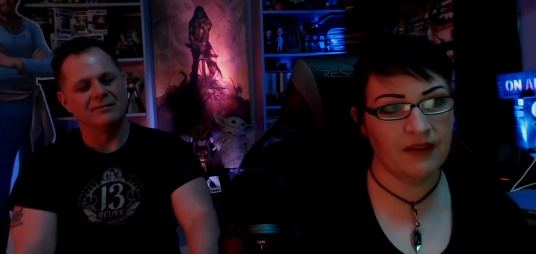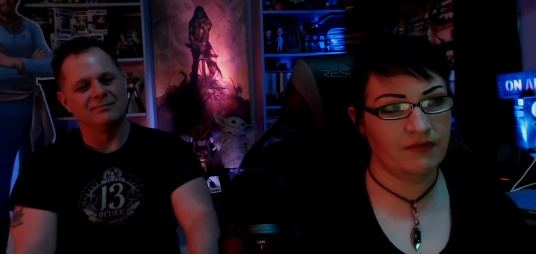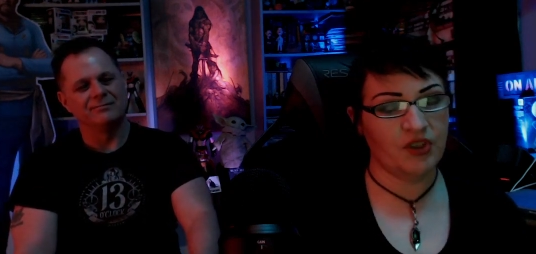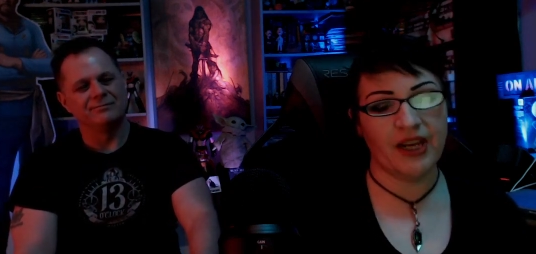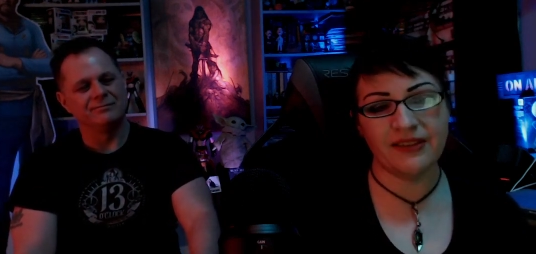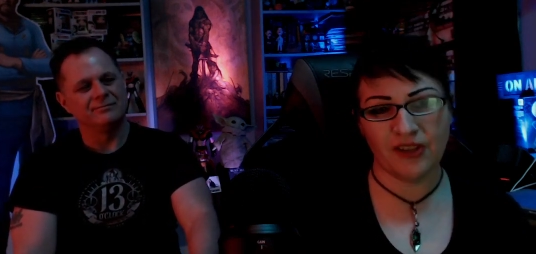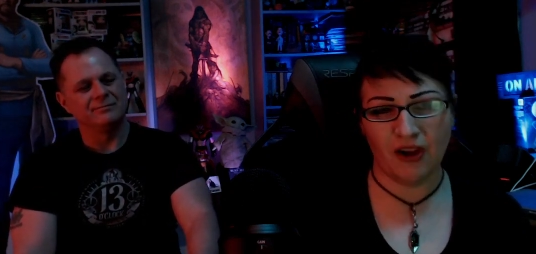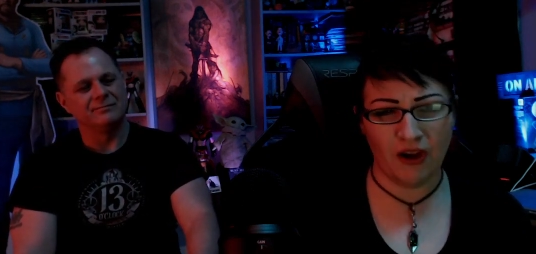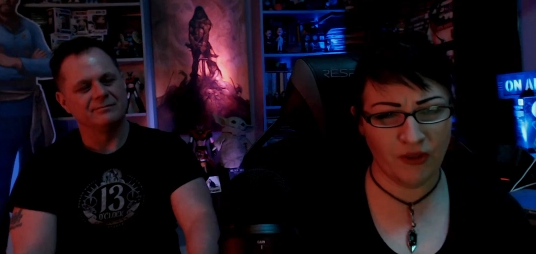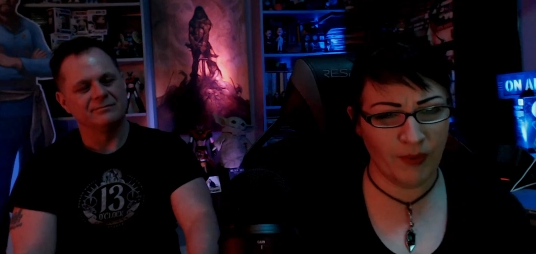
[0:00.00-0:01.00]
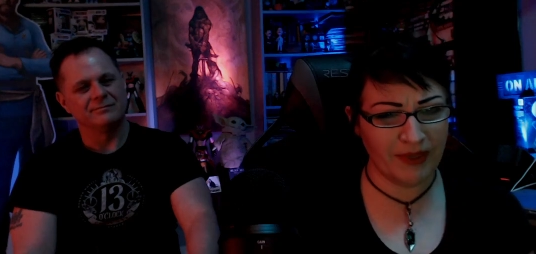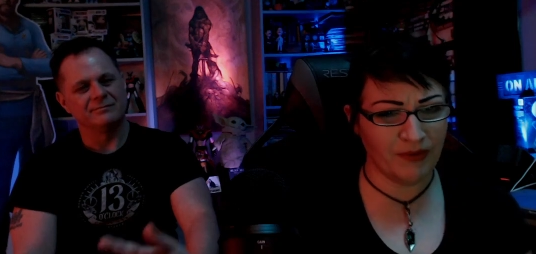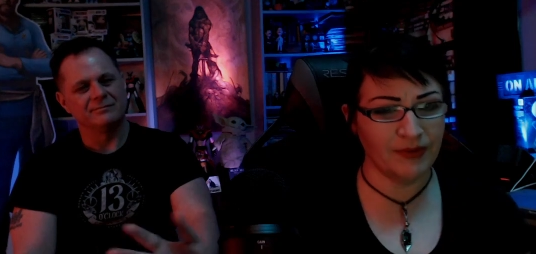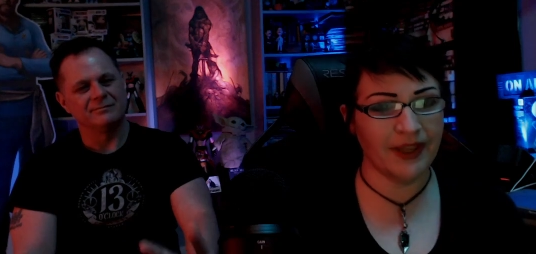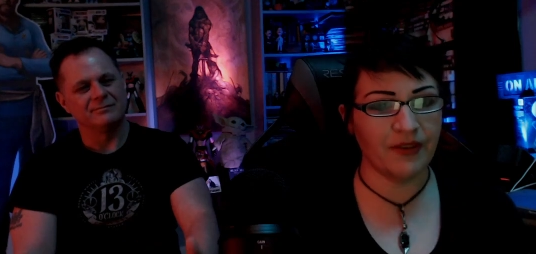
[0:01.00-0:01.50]
Speaker 1: chainsaw all the way
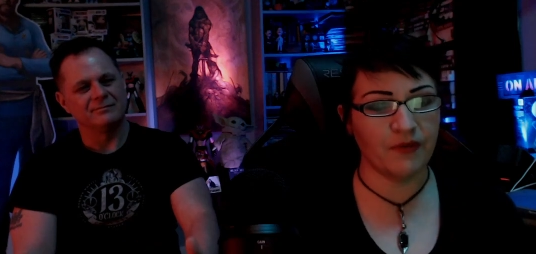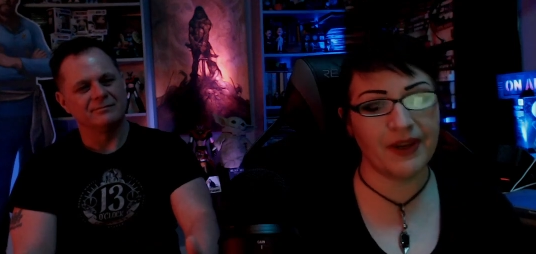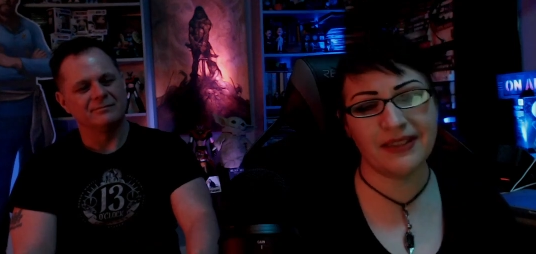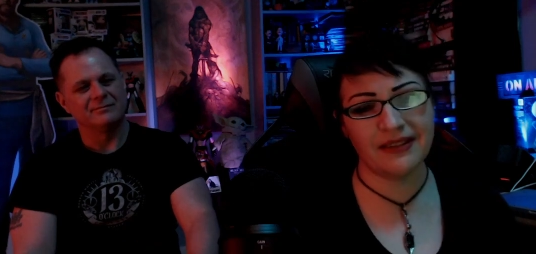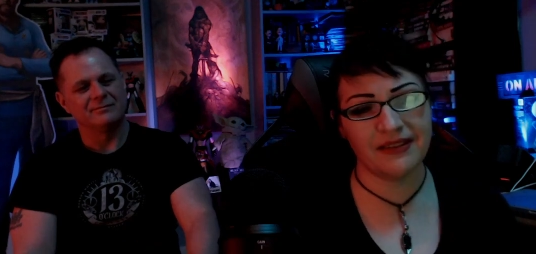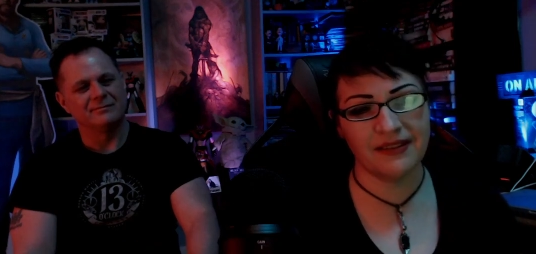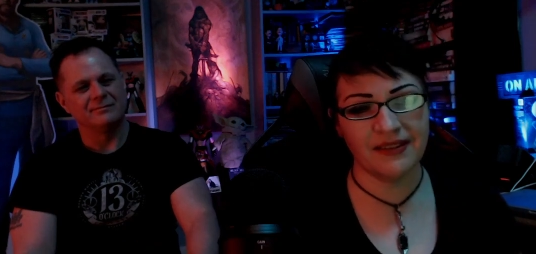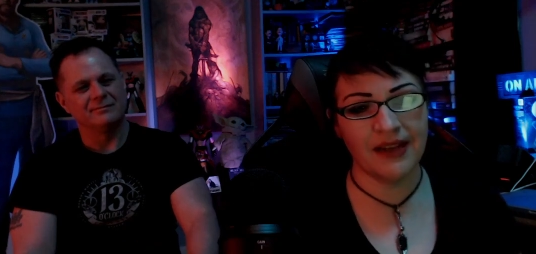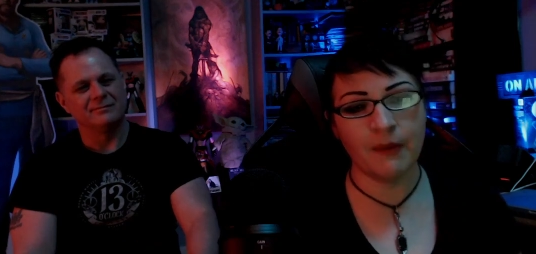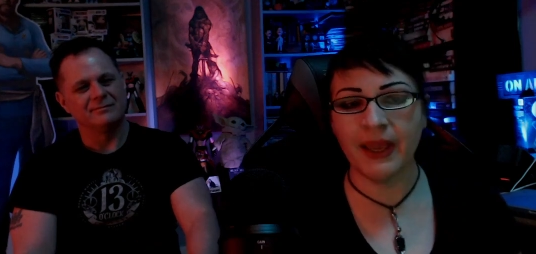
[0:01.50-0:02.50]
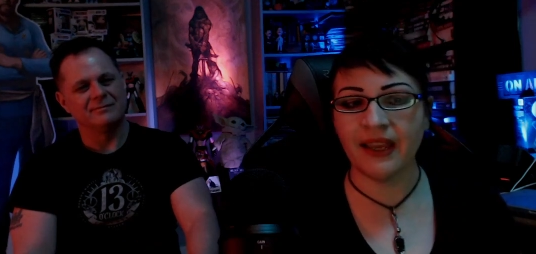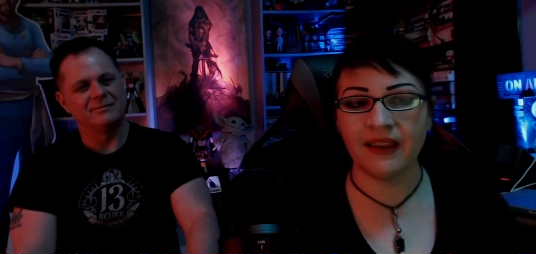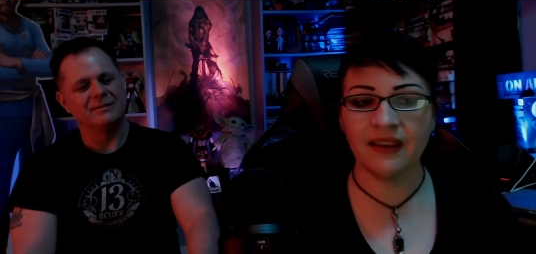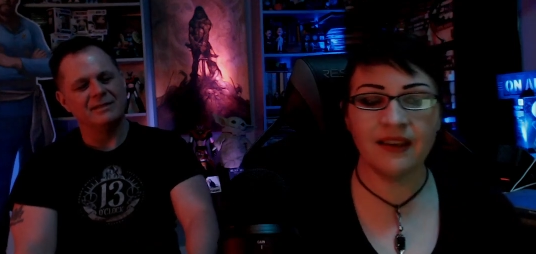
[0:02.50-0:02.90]
through Leatherface's stomach.